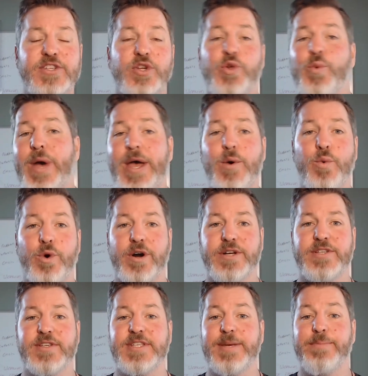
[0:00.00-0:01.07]
And so the way it
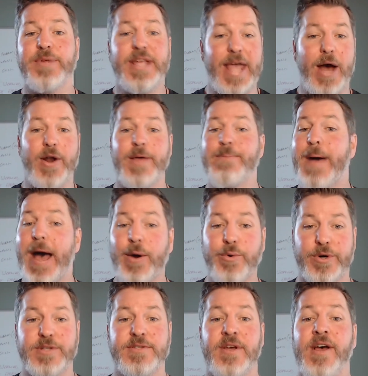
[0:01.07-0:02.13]
works is simply counting
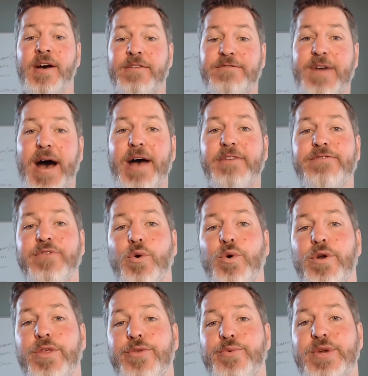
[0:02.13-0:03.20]
backwards. 5,
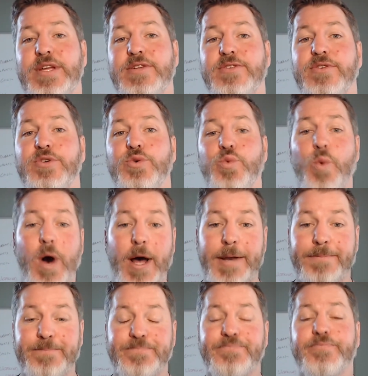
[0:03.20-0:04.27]
4, 3, 2,
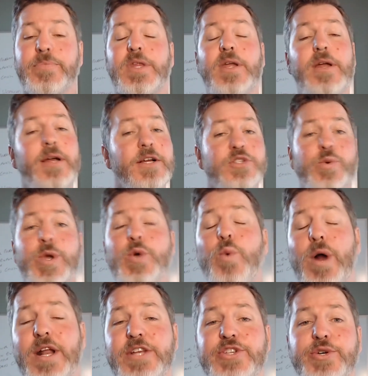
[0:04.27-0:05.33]
1. So what you
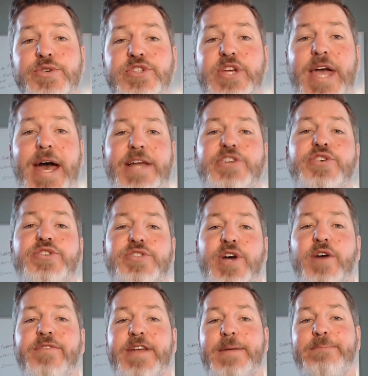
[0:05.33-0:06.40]
want to do is catch
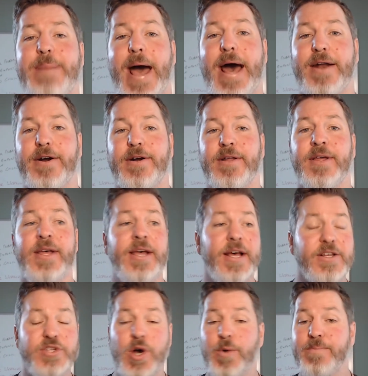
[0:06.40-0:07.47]
yourself in a pattern.
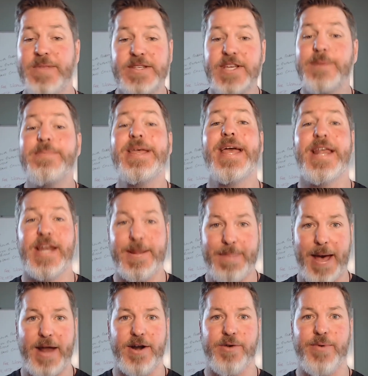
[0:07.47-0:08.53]
So this could be any
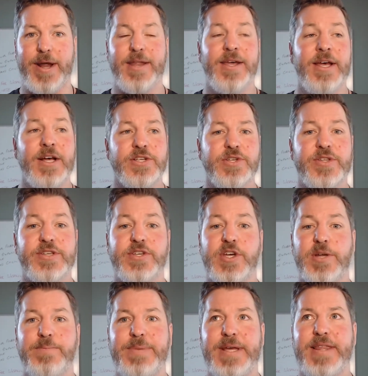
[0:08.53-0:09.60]
pattern, right? So this
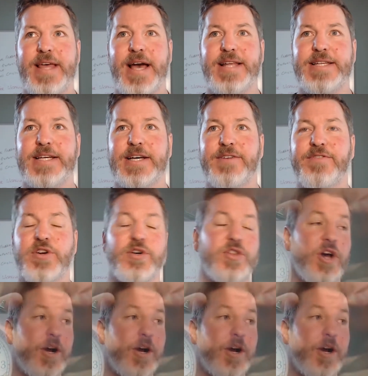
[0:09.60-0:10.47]
could be the idea of your